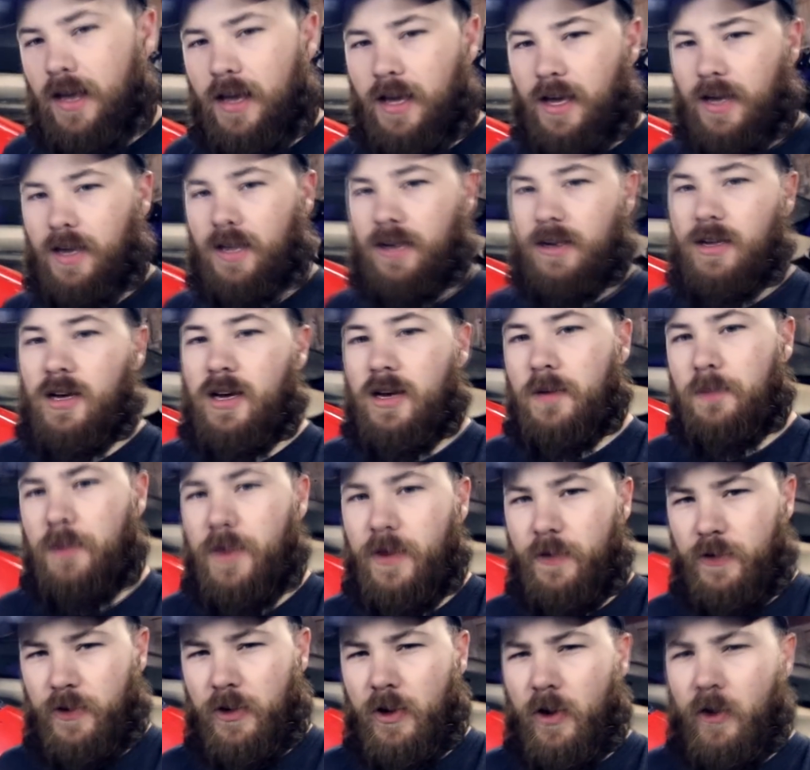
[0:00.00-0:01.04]
And
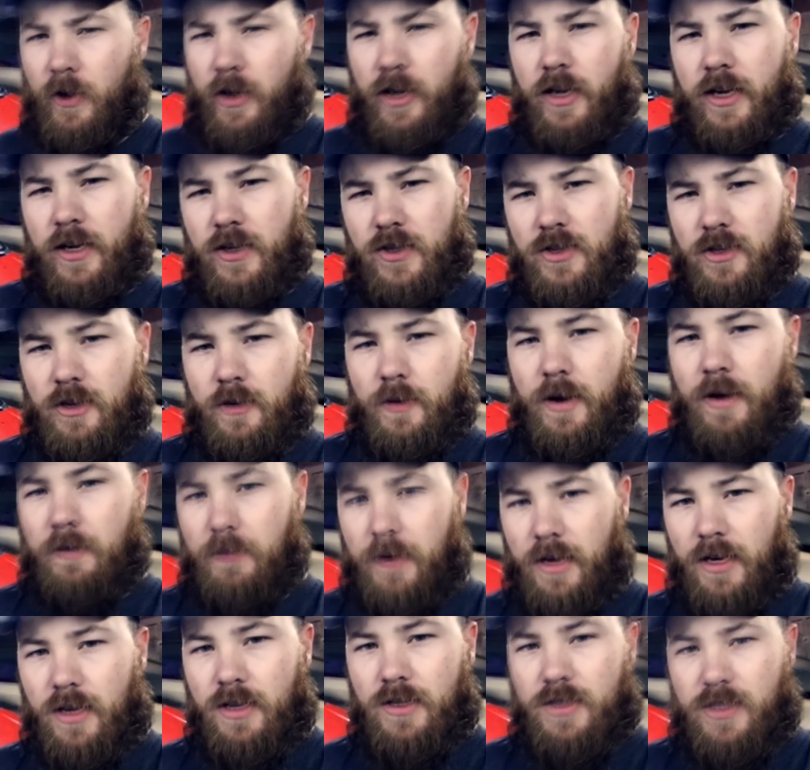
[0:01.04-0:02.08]
if you know any history about
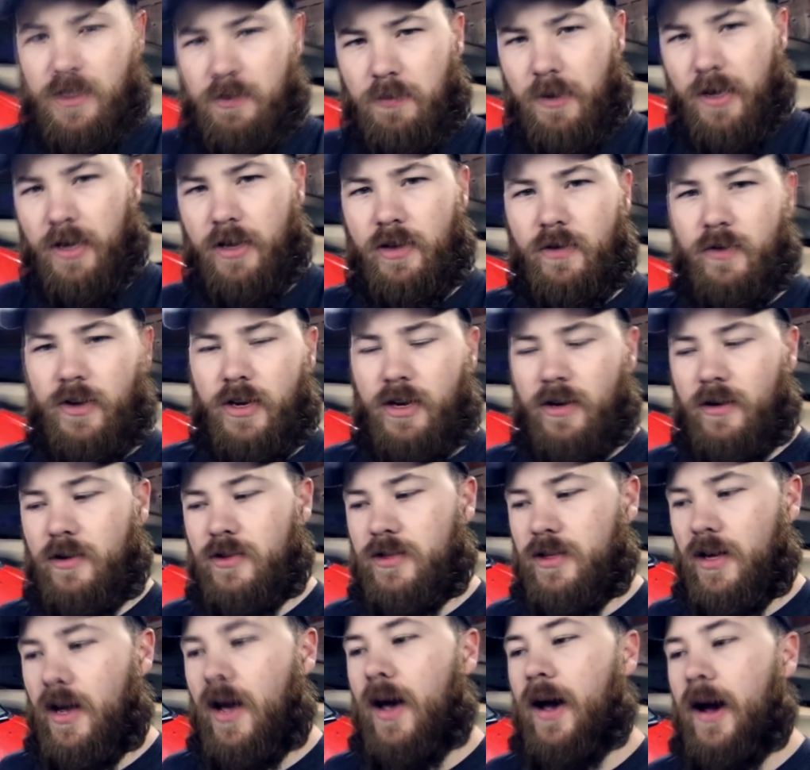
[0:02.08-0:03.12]
me and seen my other
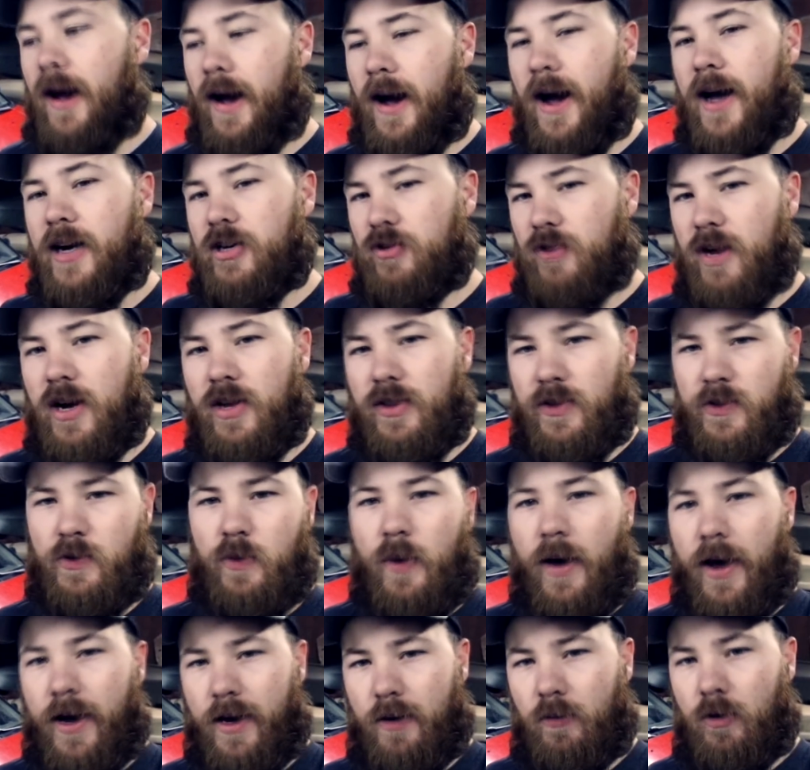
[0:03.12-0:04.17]
videos, I drowned this
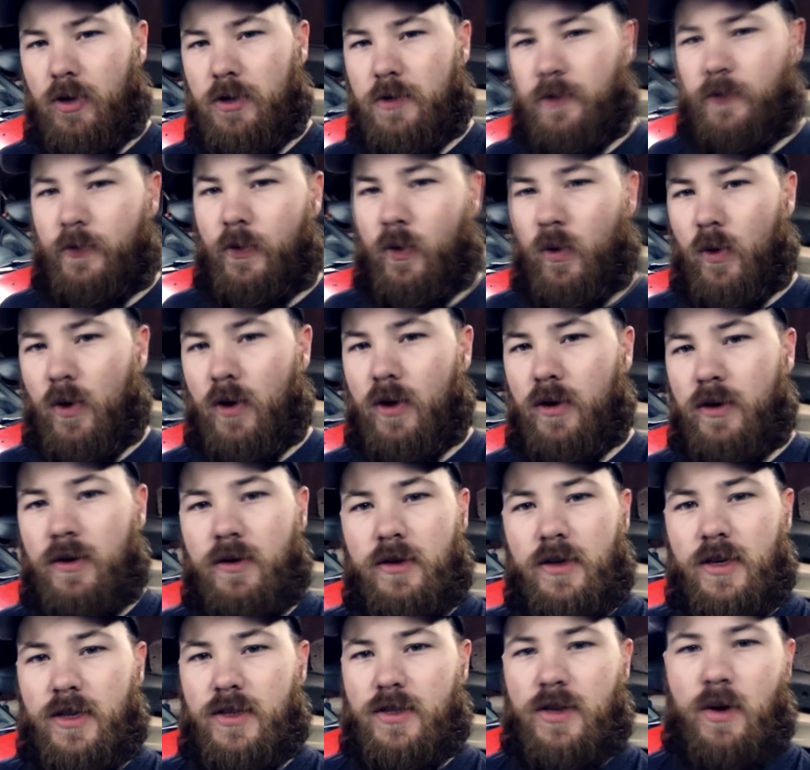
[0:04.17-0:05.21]
wagon once before
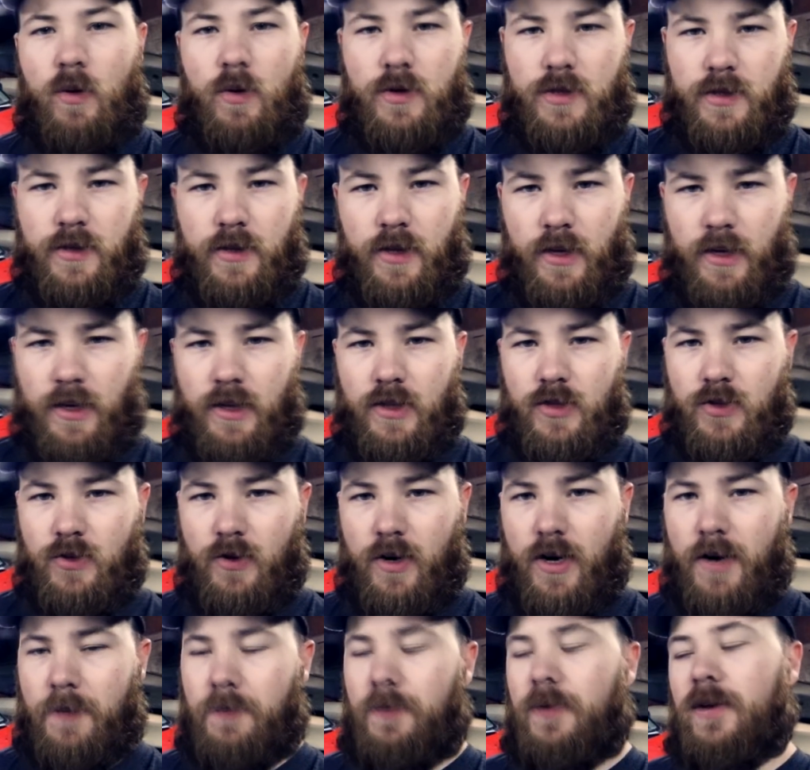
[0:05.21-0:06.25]
because I wasn't thinking
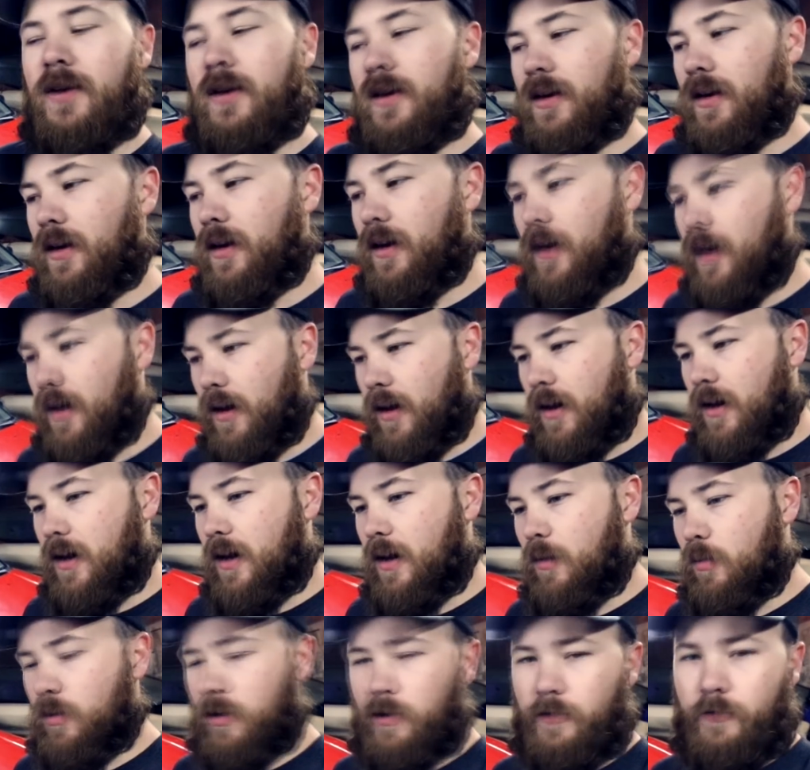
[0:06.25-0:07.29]
straight.
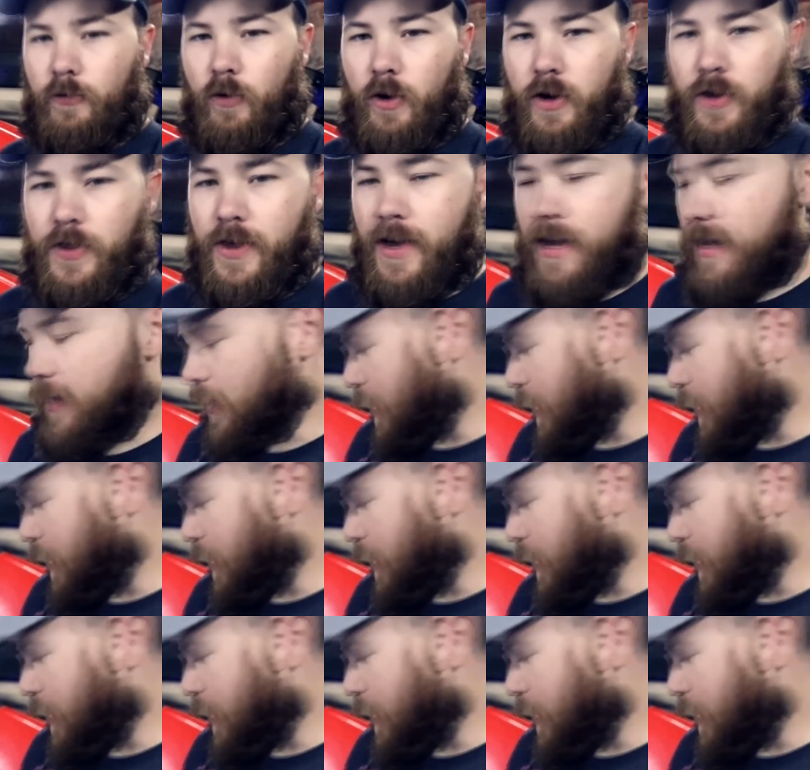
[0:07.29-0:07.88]
I want to avoid that.